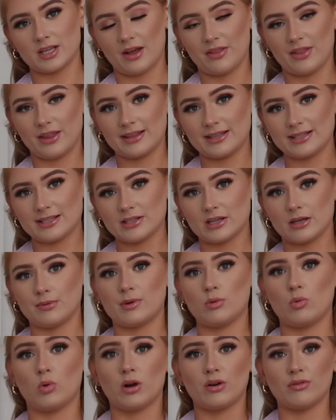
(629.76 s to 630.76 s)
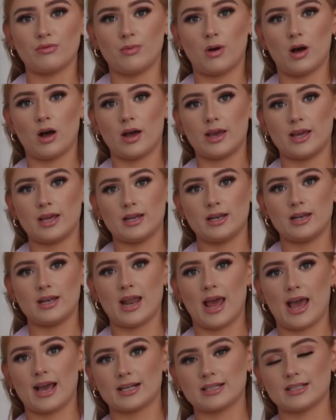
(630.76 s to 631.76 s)
I think this is going to be one of my
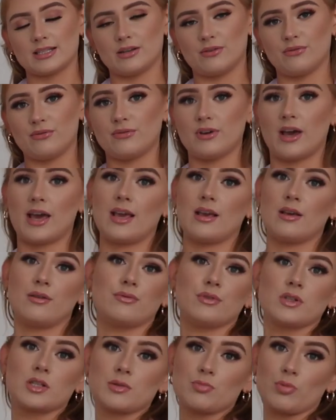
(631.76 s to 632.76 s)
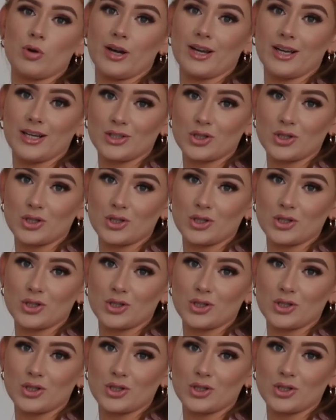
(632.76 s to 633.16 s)
next fave spring